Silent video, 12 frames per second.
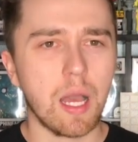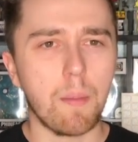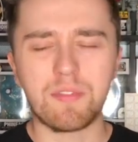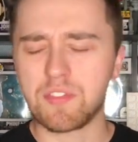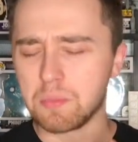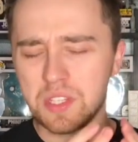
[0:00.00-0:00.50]

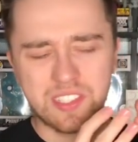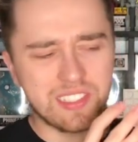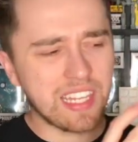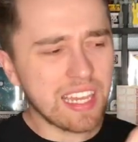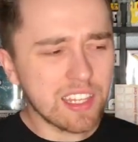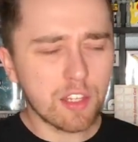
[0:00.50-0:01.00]
From the
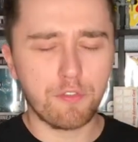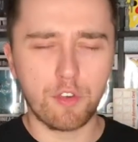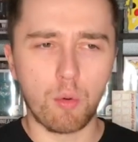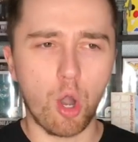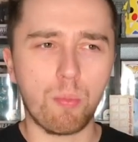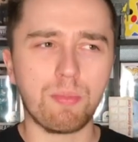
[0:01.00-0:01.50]
second the
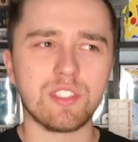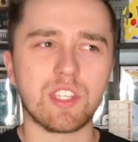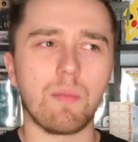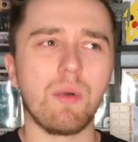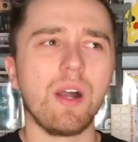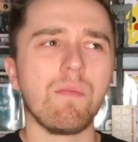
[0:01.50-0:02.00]
film opens
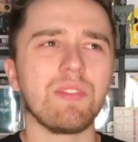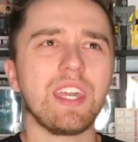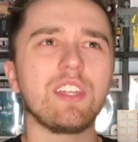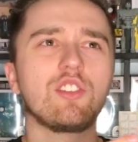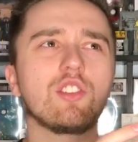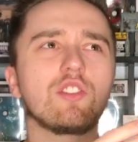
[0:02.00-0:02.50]
up,
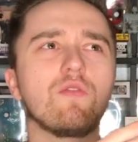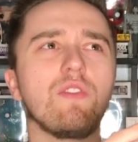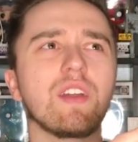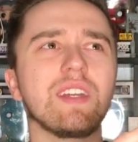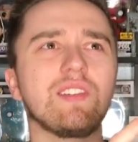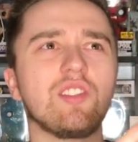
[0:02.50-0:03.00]
it's just very